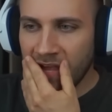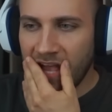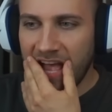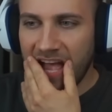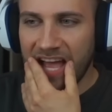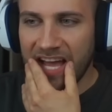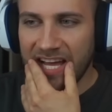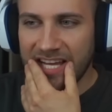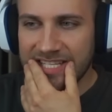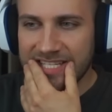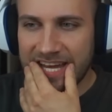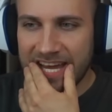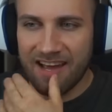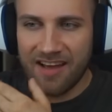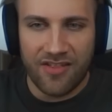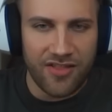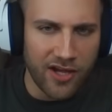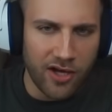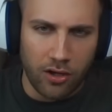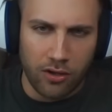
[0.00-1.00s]
And
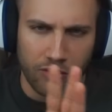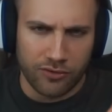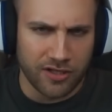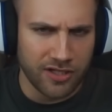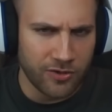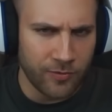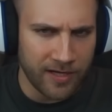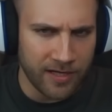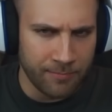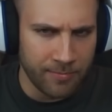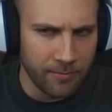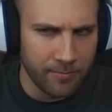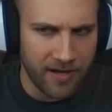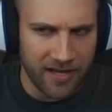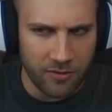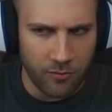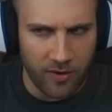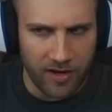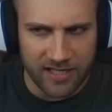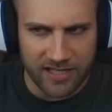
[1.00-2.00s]
they all look incredible, by
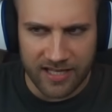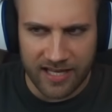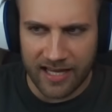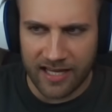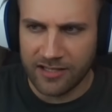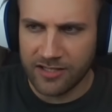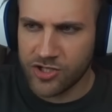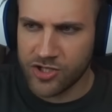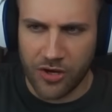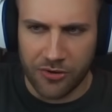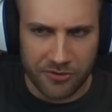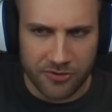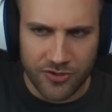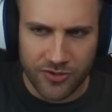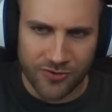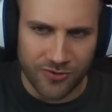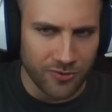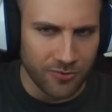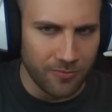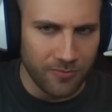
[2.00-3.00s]
the way, again. Shout out
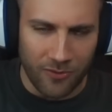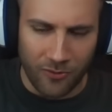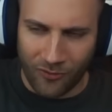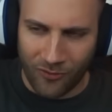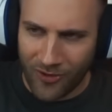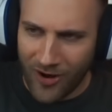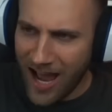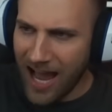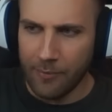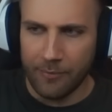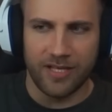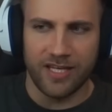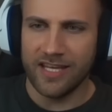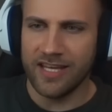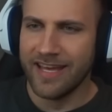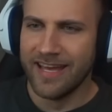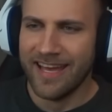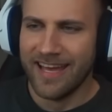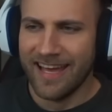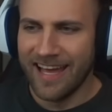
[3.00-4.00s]
to
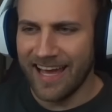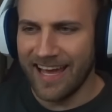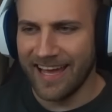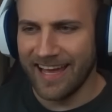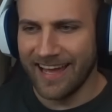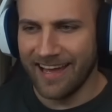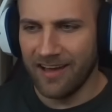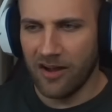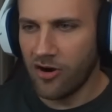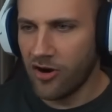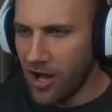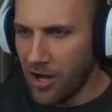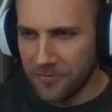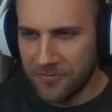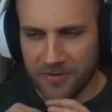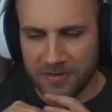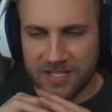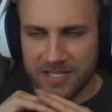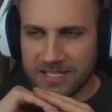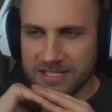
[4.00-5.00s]
Rami. Her
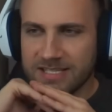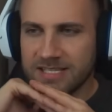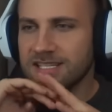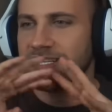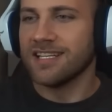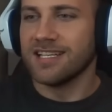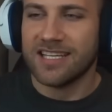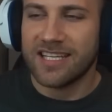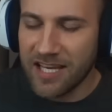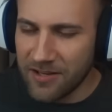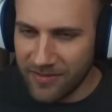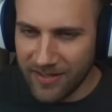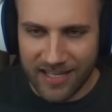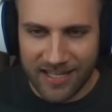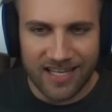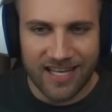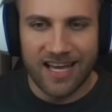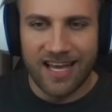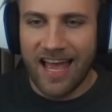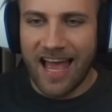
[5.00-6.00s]
outfit is
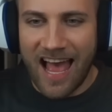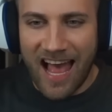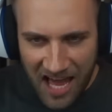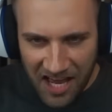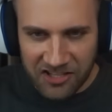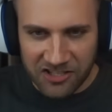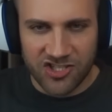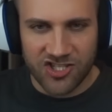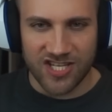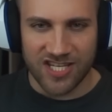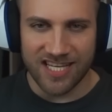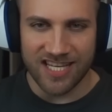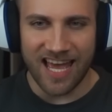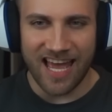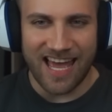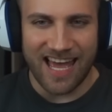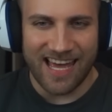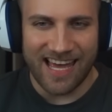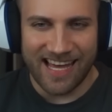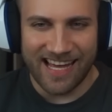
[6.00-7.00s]
giving energy.
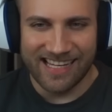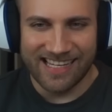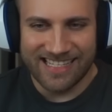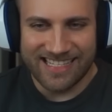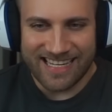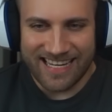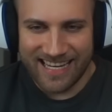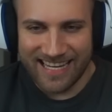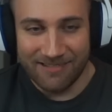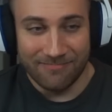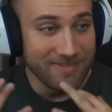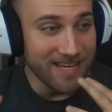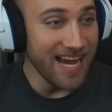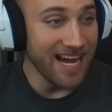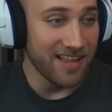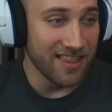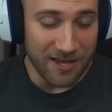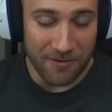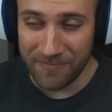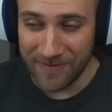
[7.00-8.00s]
And
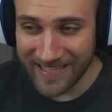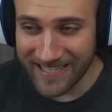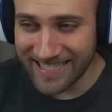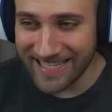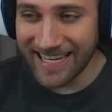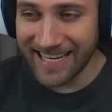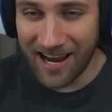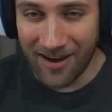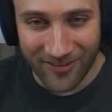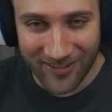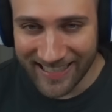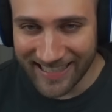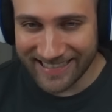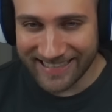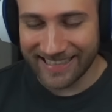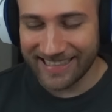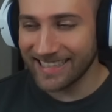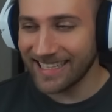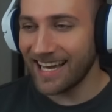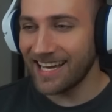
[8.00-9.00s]
yeah, that being said, I'm really
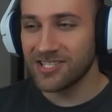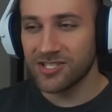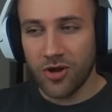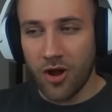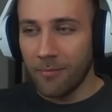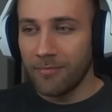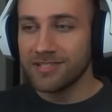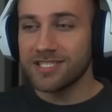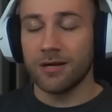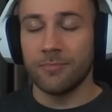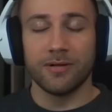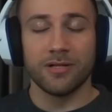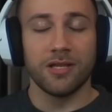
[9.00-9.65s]
excited, guys. Comment down